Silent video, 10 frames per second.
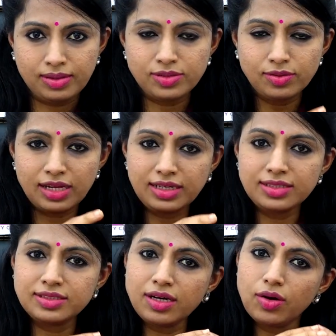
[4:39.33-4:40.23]
So that
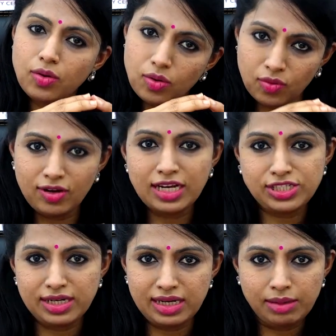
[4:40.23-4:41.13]
is the
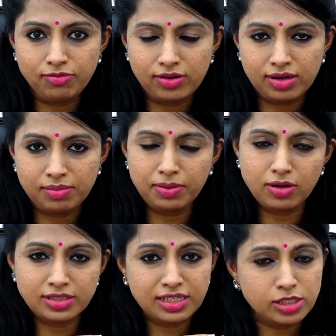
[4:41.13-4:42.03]
ovulation time for her,
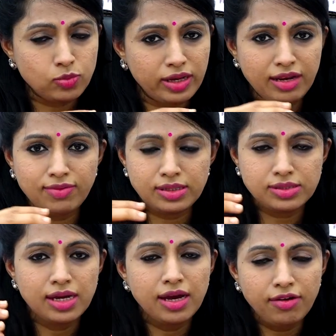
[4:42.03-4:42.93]
because it is very much
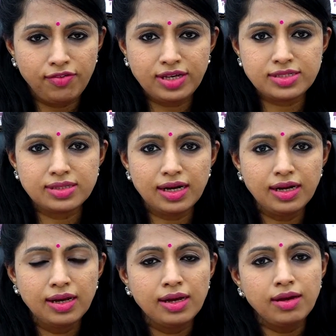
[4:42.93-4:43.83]
fixed that
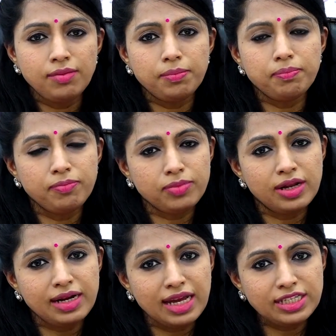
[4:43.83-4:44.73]
the
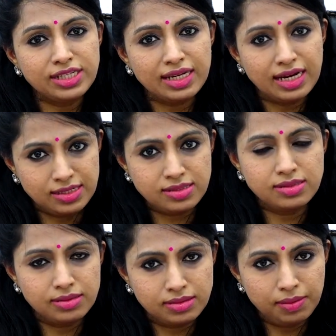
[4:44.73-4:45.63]
day she
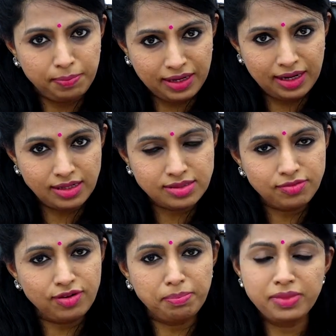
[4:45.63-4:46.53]
gets the
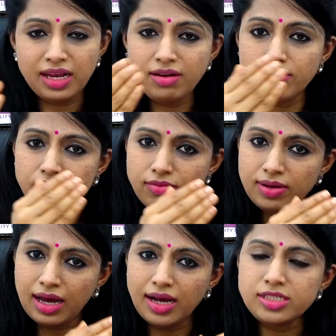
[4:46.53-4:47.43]
periods, from then
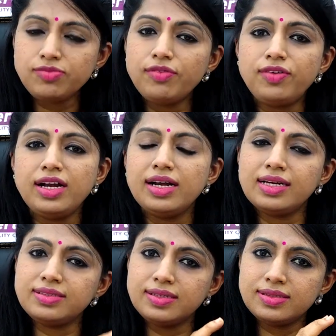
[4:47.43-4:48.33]
last 15
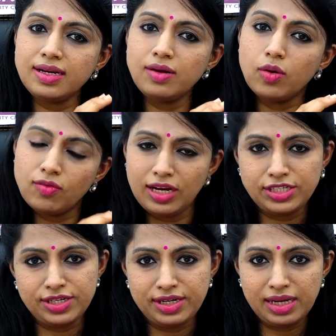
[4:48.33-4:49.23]
days is her
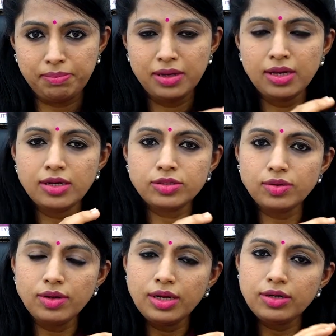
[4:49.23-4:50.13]
ovulation time.
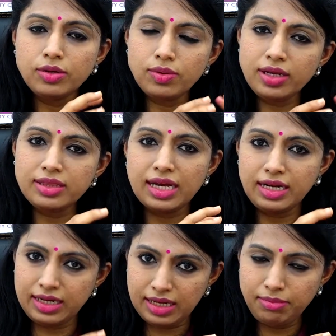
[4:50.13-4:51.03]
So during
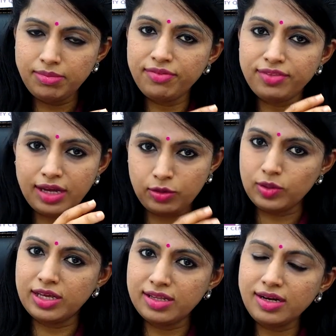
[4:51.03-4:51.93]
that time, if they are
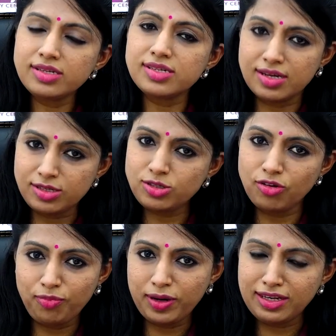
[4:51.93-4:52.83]
together, chances
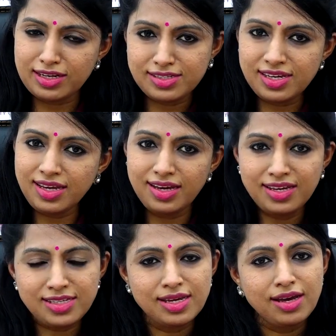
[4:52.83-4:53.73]
of pregnancy
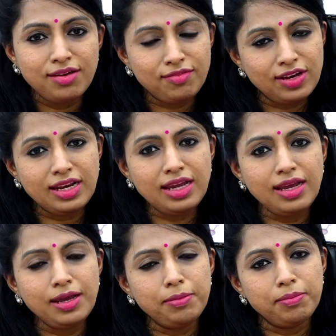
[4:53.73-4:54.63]
is
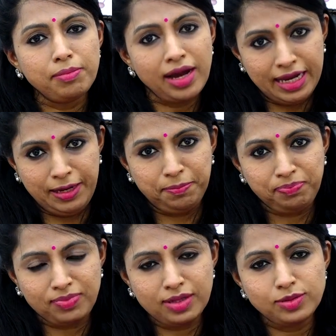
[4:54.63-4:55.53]
very high.
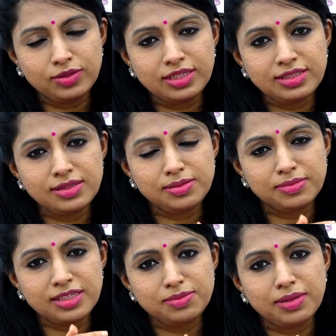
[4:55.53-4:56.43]
So
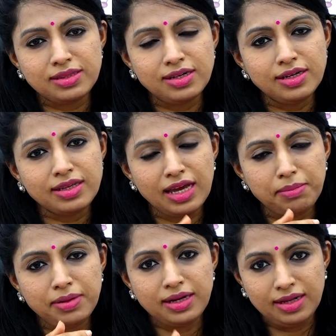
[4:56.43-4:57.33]
this method can
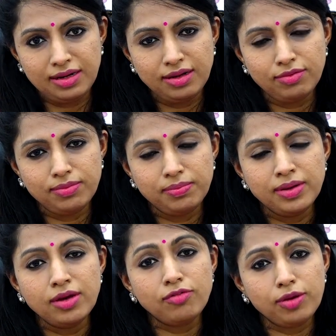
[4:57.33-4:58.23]
be done
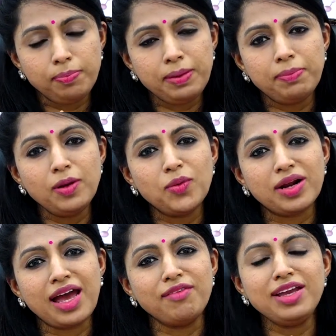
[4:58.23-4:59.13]
for people who are
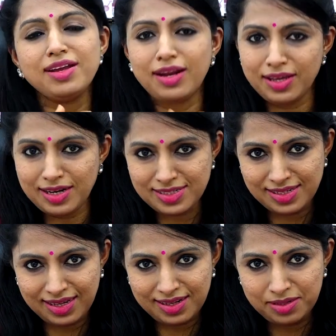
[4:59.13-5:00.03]
having regular
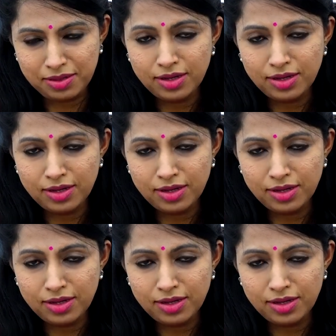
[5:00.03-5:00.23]
cycle.